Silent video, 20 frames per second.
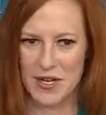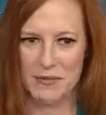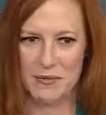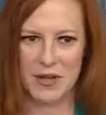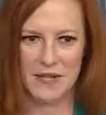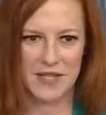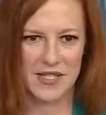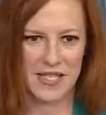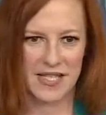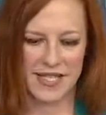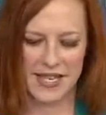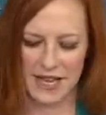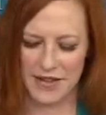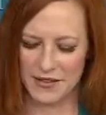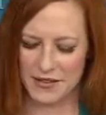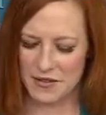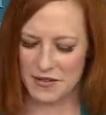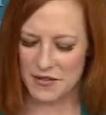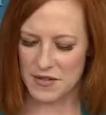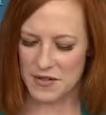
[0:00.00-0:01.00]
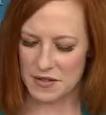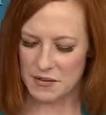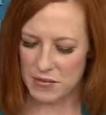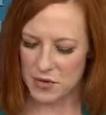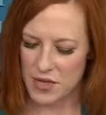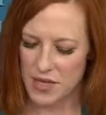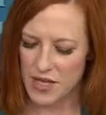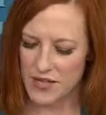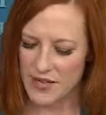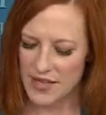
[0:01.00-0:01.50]
you may have seen out there this
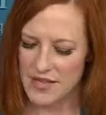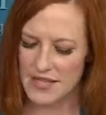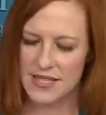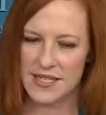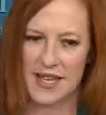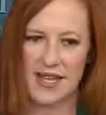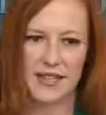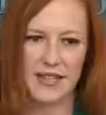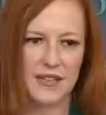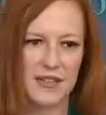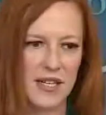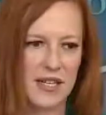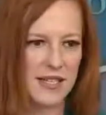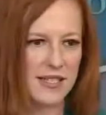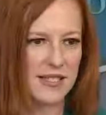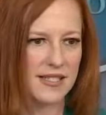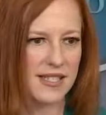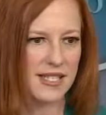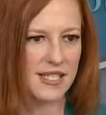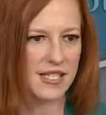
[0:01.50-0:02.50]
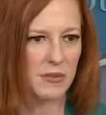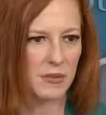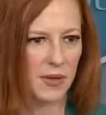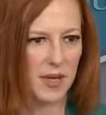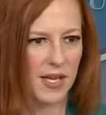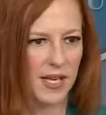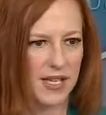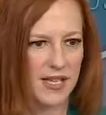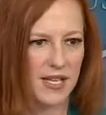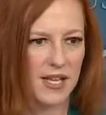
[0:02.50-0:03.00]
morning that today the United States will
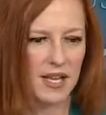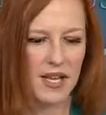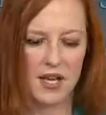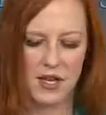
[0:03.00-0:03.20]
hit